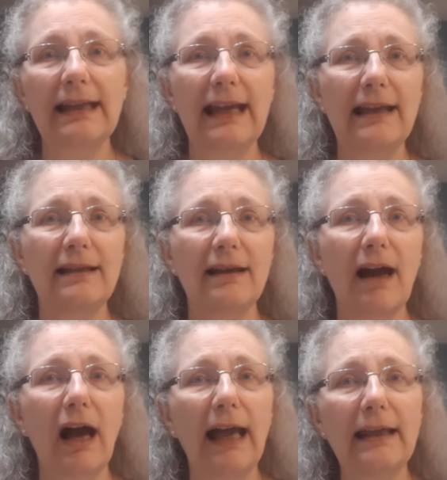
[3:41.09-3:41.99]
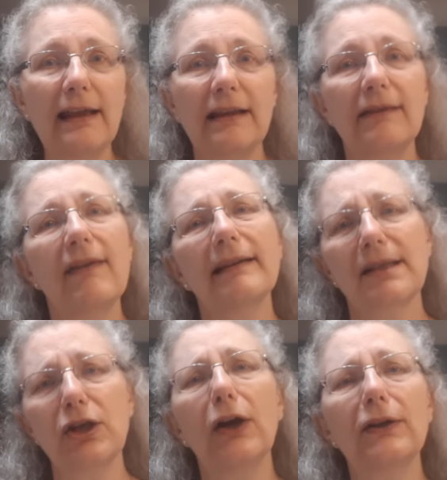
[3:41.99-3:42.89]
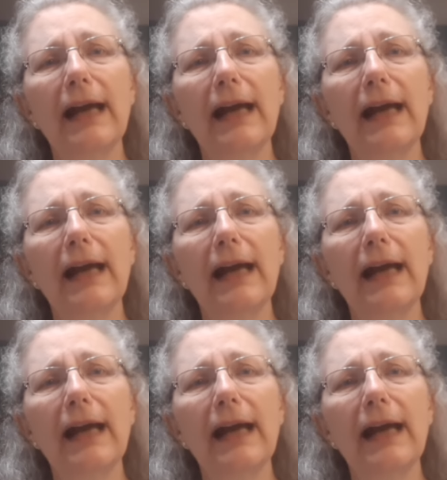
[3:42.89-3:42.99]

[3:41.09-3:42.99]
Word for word: and I that's yarn